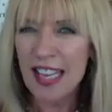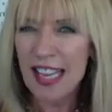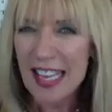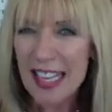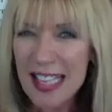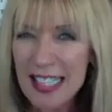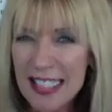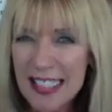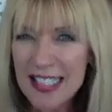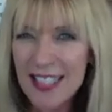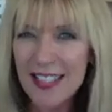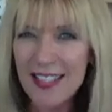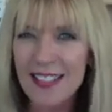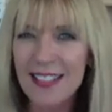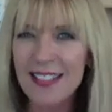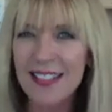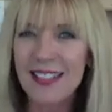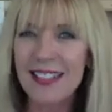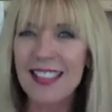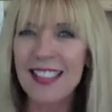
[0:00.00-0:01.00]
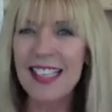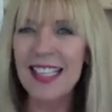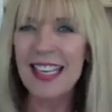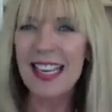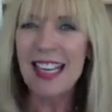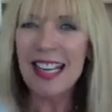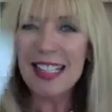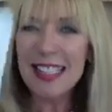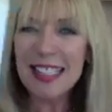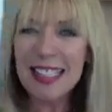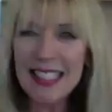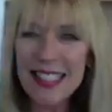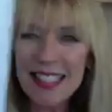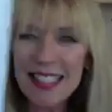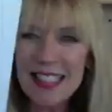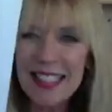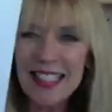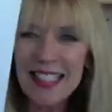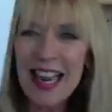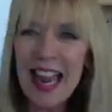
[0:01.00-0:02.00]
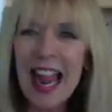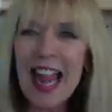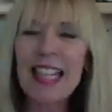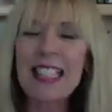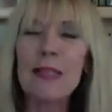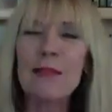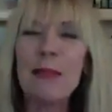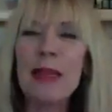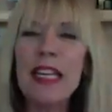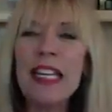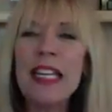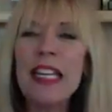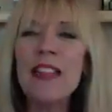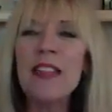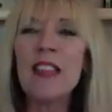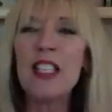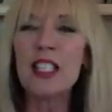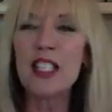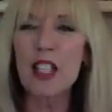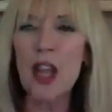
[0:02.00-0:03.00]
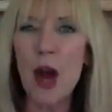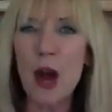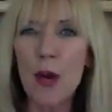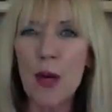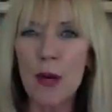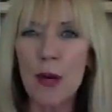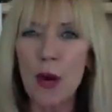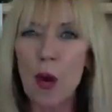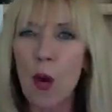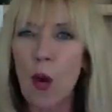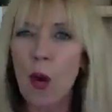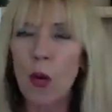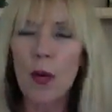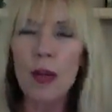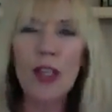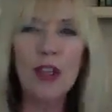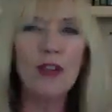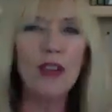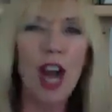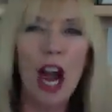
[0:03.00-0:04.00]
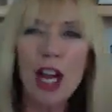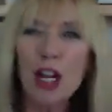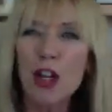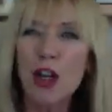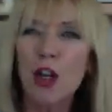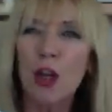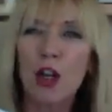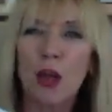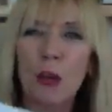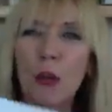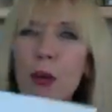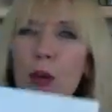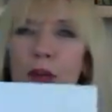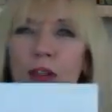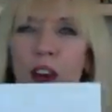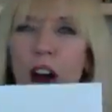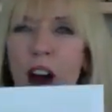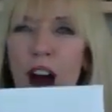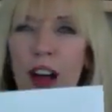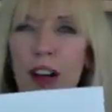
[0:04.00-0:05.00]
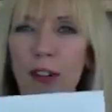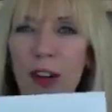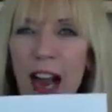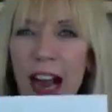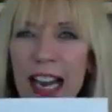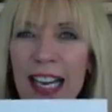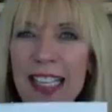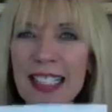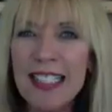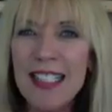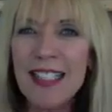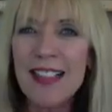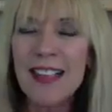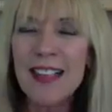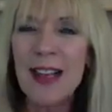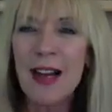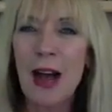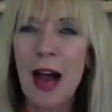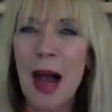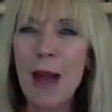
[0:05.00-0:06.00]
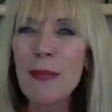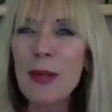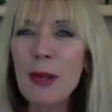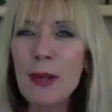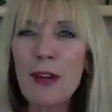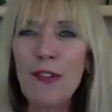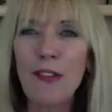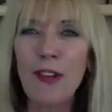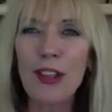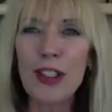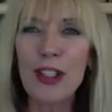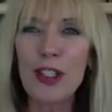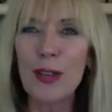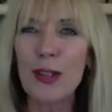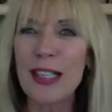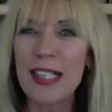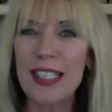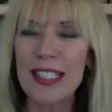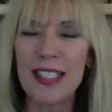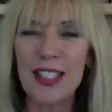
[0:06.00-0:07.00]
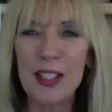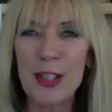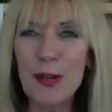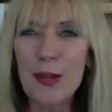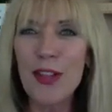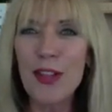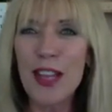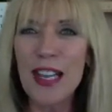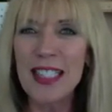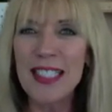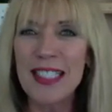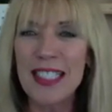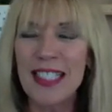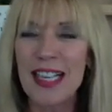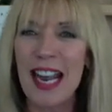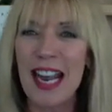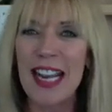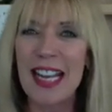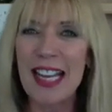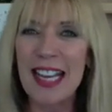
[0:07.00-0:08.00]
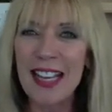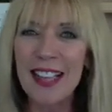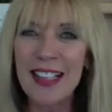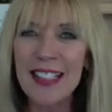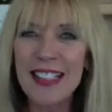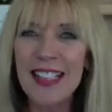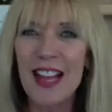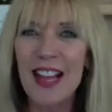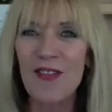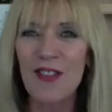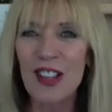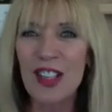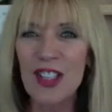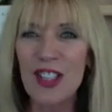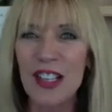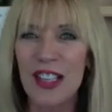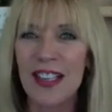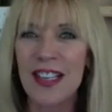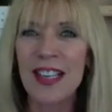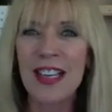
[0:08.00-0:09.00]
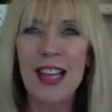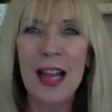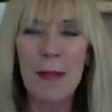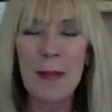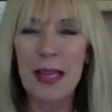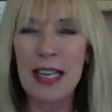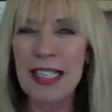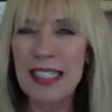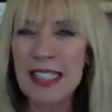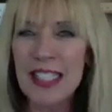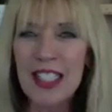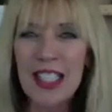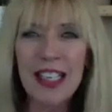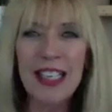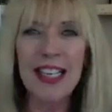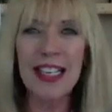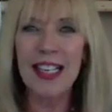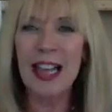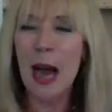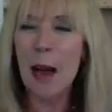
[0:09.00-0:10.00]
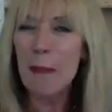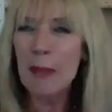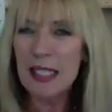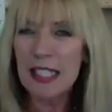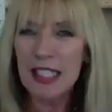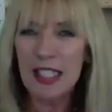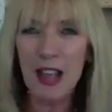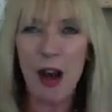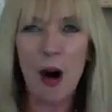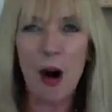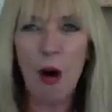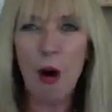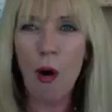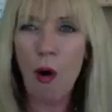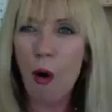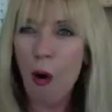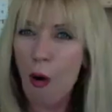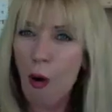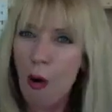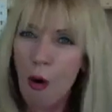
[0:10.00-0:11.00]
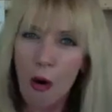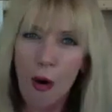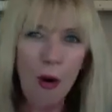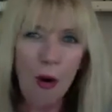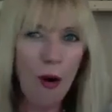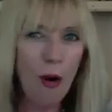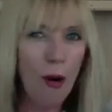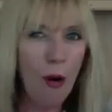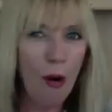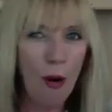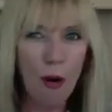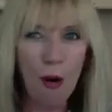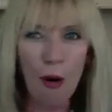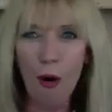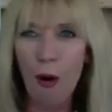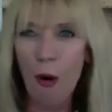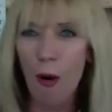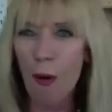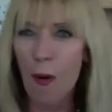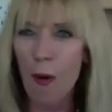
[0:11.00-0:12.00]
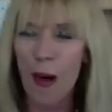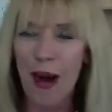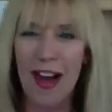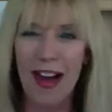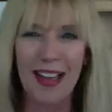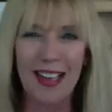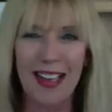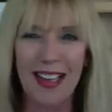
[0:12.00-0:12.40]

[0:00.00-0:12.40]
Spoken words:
it as being in the zone, or when you've got your groove on, right? I'm going to refer to it as two things today, it and vision, because it's going to encompass the whole